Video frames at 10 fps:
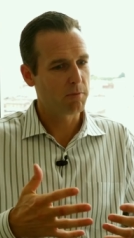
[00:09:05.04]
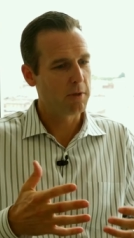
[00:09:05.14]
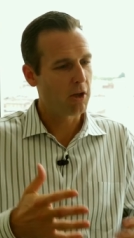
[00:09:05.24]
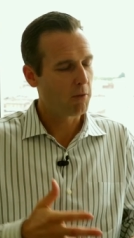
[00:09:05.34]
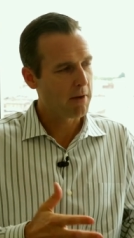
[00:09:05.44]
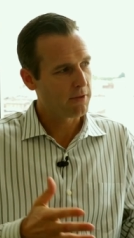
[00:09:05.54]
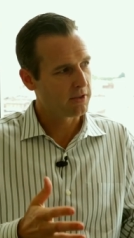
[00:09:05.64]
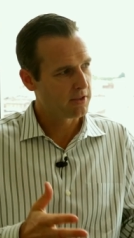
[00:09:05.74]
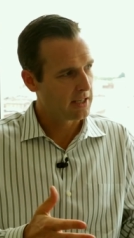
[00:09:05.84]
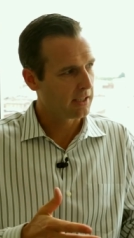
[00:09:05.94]
just be all about the
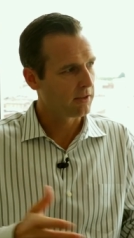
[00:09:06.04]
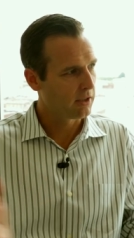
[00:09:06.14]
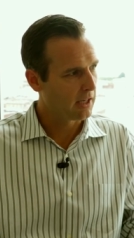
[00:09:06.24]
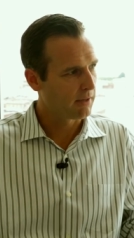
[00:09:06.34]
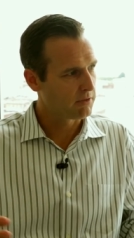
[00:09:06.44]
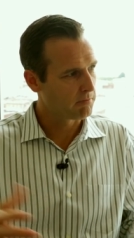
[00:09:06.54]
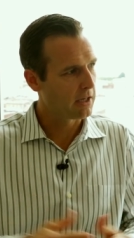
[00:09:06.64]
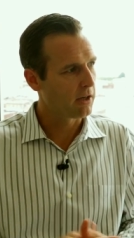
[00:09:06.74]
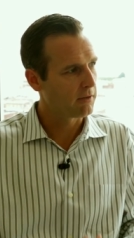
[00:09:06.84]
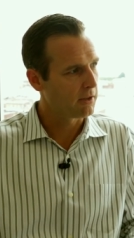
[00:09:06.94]
stick. You got to have some
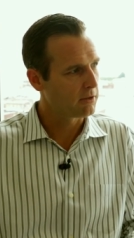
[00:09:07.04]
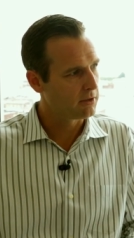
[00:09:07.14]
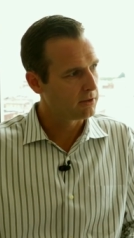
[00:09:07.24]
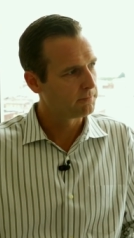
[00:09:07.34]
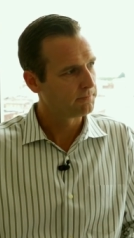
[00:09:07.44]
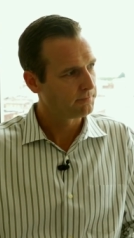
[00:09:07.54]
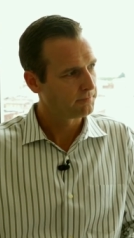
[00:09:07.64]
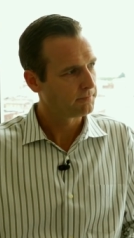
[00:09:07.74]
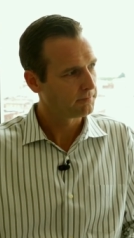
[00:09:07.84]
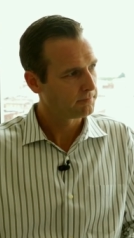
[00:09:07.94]
carrot there too.
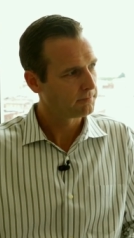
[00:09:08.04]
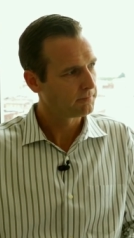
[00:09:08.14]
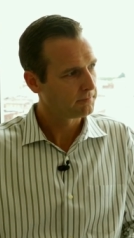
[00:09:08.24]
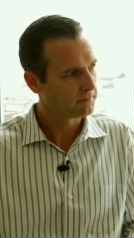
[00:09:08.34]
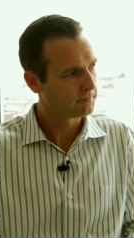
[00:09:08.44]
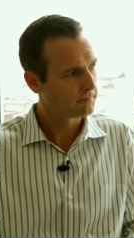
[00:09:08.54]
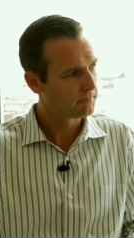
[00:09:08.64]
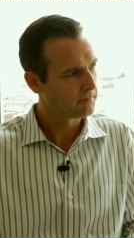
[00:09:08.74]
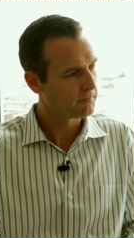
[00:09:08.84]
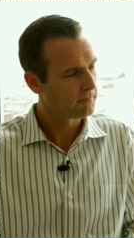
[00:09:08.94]
Great, great.
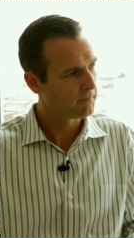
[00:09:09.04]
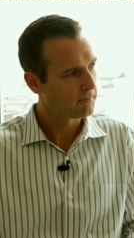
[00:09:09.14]
So